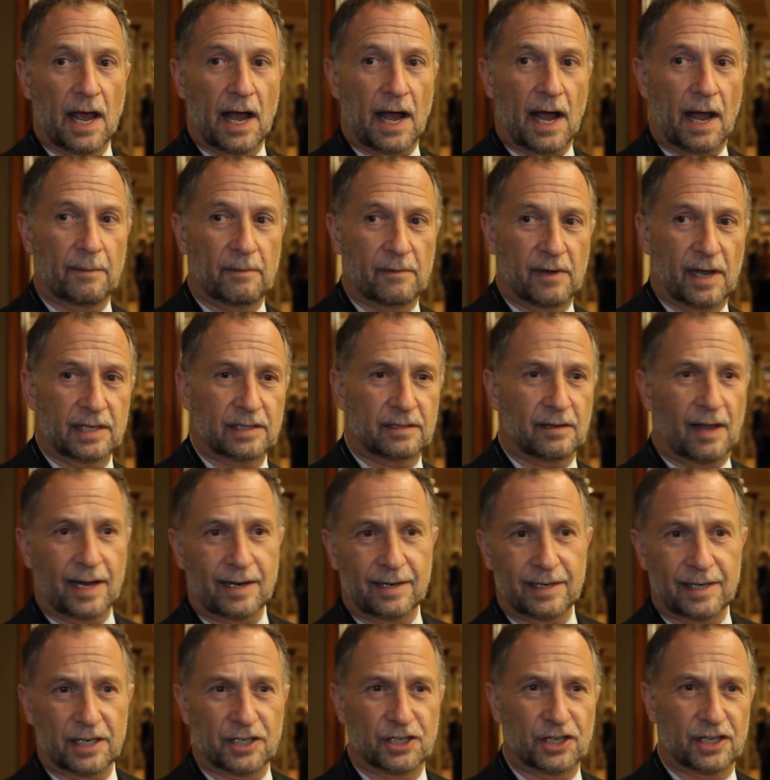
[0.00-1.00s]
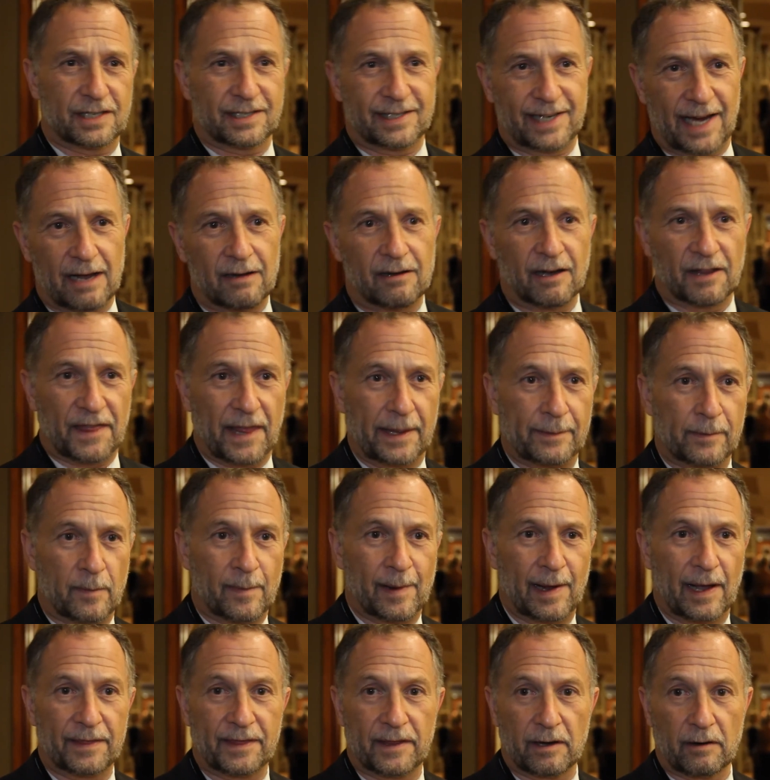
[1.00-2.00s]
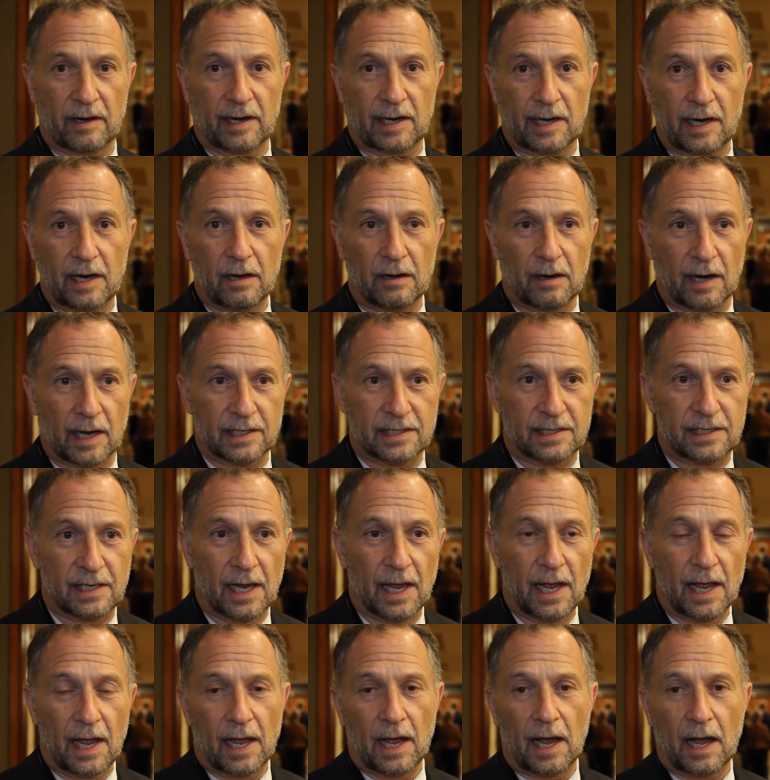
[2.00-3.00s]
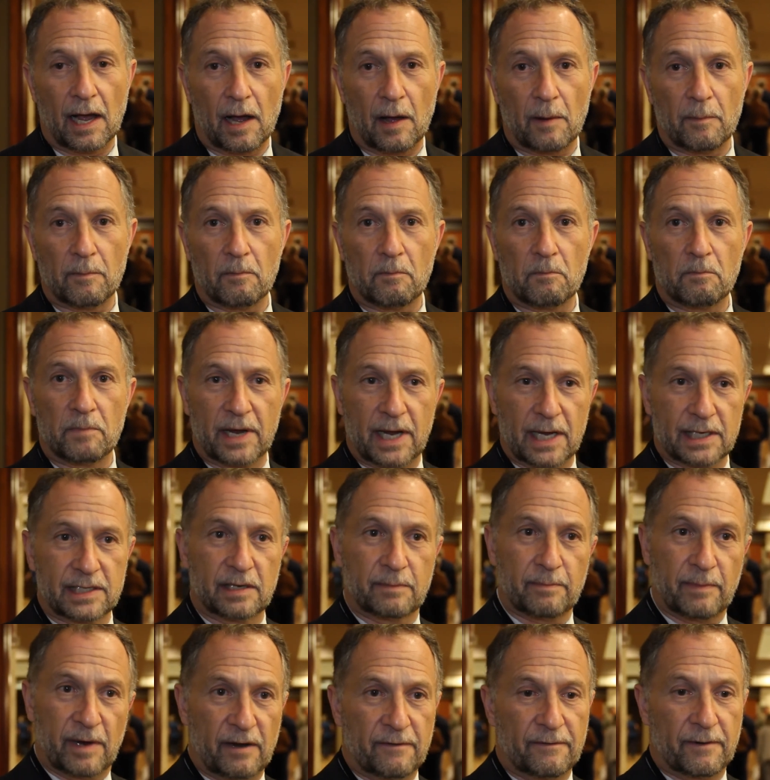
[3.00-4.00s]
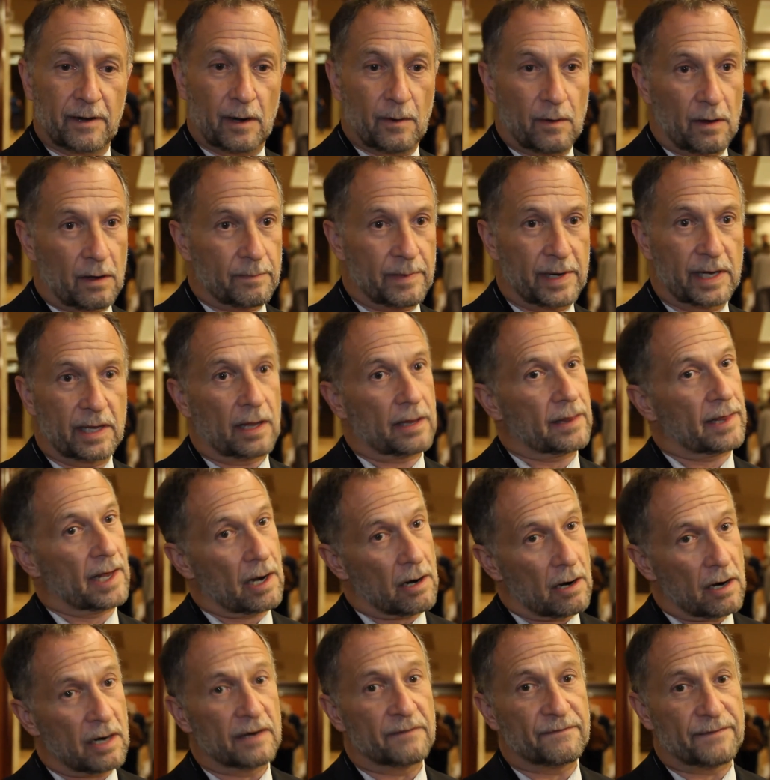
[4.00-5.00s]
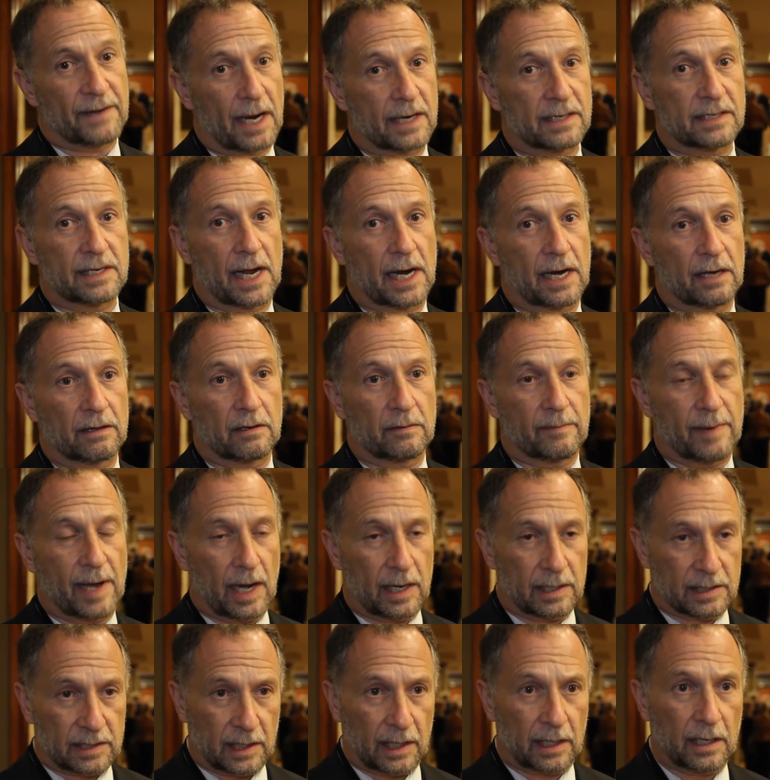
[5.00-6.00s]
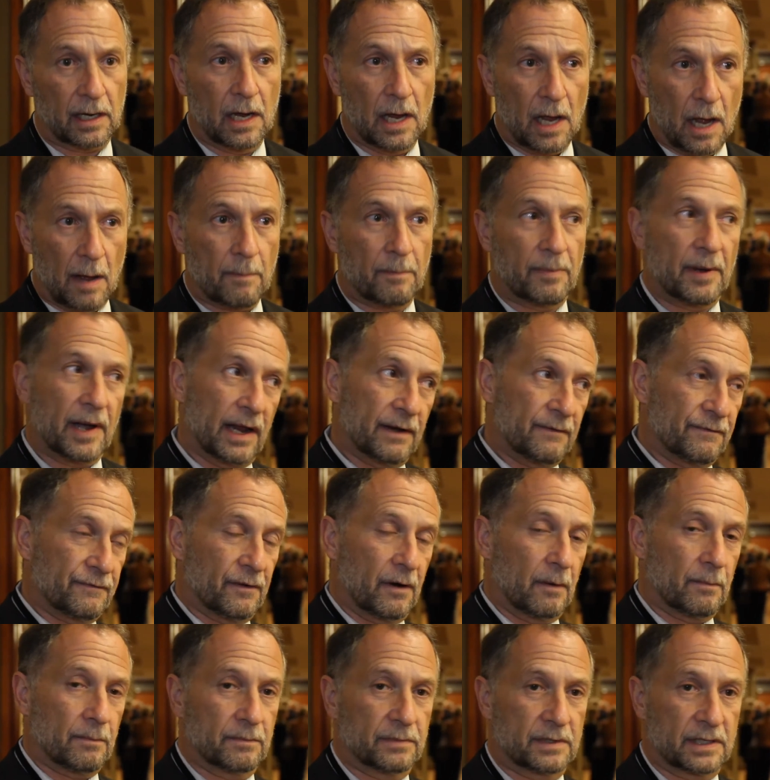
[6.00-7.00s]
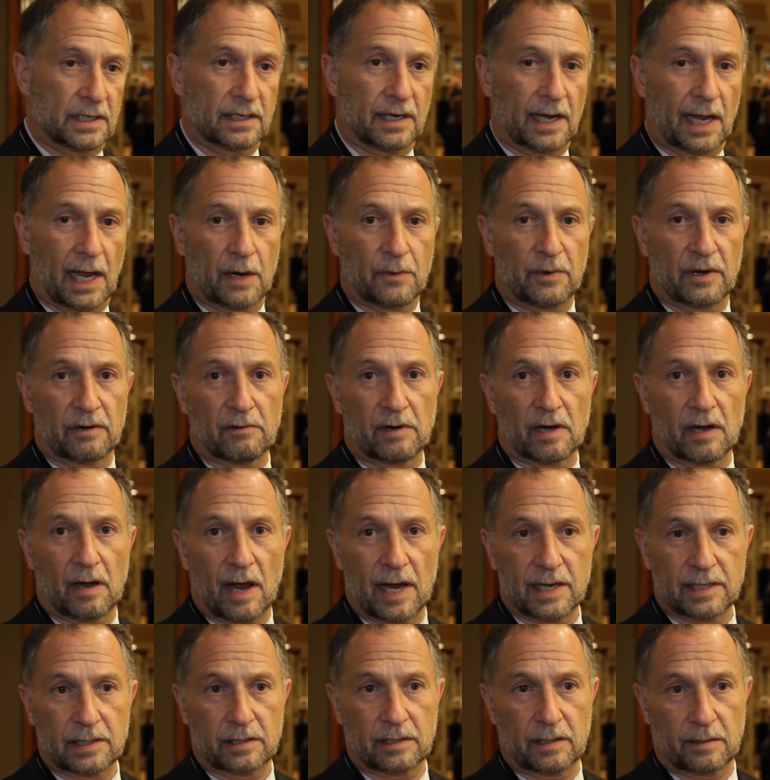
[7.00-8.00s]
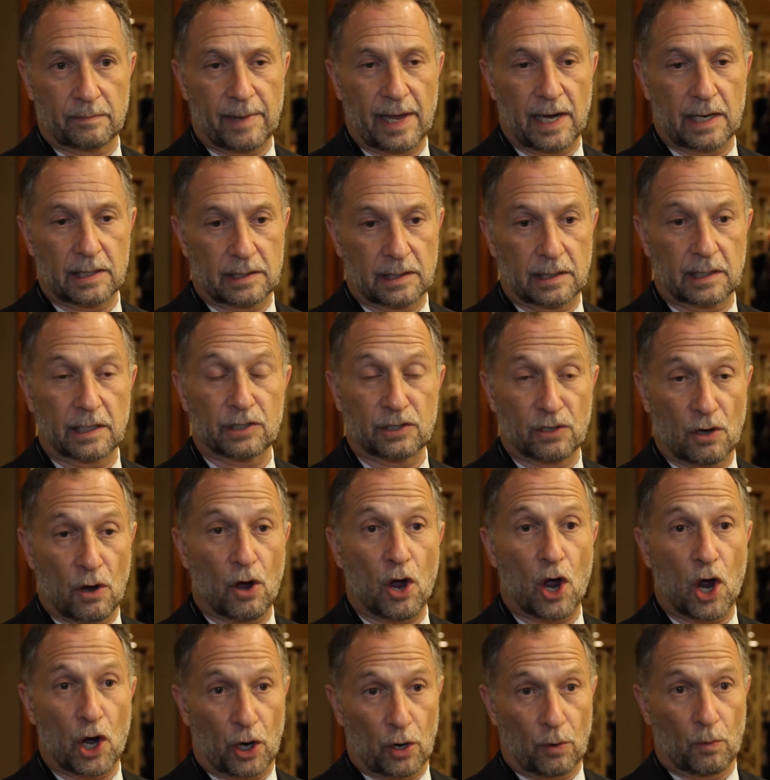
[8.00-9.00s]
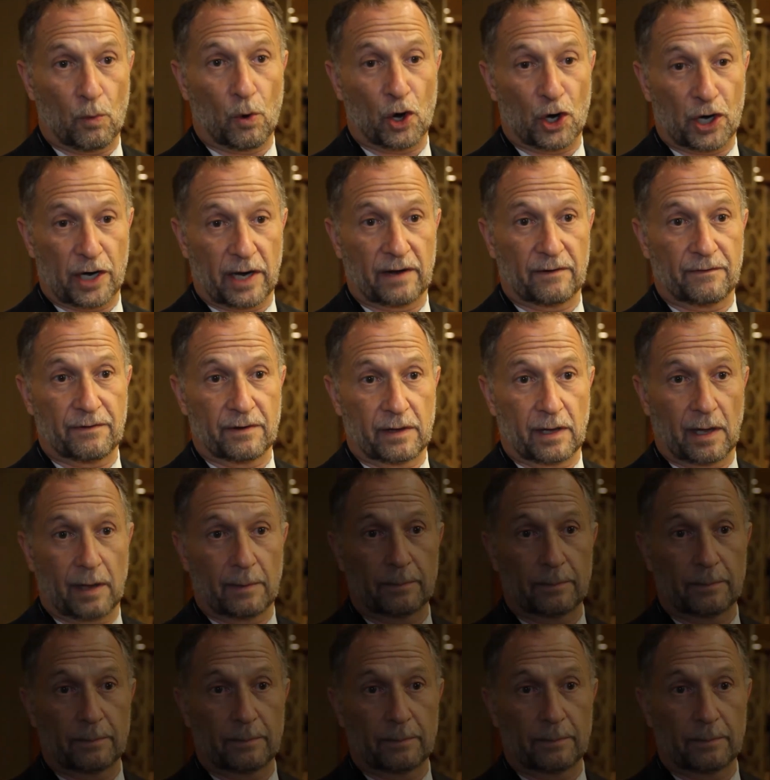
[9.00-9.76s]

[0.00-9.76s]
I'm less likely to just yell at them about their adherence, because it may very well be that they are in fact taking their medicine, but from today we realize that the medicine is no longer working for them.